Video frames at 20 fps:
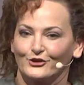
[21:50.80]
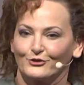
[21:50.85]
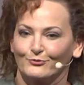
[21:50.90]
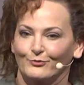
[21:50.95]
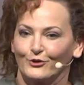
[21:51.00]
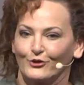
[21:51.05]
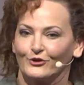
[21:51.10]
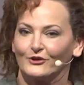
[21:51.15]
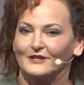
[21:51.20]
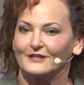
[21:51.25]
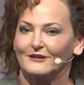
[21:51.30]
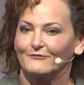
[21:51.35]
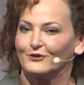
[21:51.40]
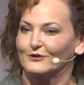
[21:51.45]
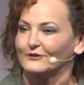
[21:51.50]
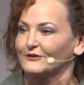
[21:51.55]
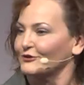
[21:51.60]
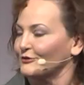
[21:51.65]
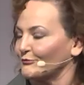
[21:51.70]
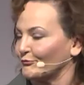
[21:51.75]
pull it, if
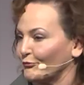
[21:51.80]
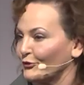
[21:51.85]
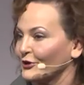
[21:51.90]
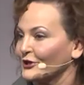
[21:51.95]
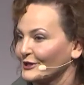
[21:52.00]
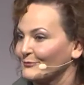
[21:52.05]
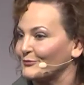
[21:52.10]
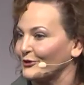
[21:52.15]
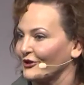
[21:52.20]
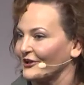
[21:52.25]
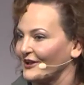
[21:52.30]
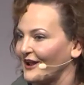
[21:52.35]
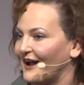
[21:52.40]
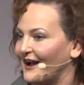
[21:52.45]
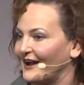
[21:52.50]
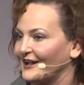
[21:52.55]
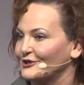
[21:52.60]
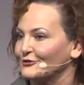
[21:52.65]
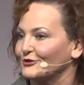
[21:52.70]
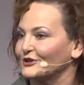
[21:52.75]
you can really pull it high,
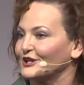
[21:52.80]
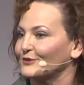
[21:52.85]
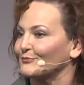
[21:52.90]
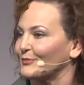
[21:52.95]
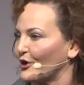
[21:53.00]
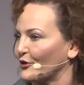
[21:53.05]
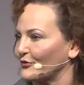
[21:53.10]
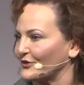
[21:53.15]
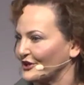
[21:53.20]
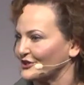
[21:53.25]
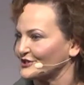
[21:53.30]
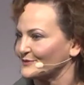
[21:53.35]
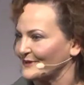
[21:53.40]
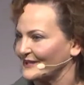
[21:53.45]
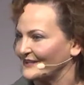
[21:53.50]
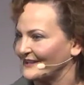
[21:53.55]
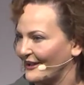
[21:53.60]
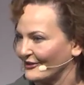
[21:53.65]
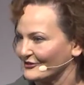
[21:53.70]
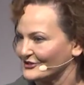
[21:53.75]
you can get both airspeed
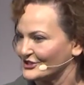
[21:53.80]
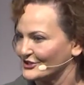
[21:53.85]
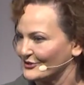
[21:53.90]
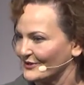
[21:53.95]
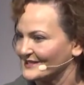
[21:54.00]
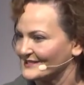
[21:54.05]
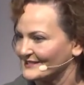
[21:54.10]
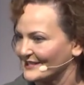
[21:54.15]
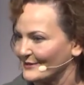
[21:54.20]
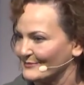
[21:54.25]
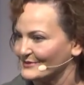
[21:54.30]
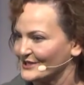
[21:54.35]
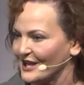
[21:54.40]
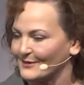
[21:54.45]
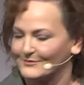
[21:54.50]
and altitude at the same time.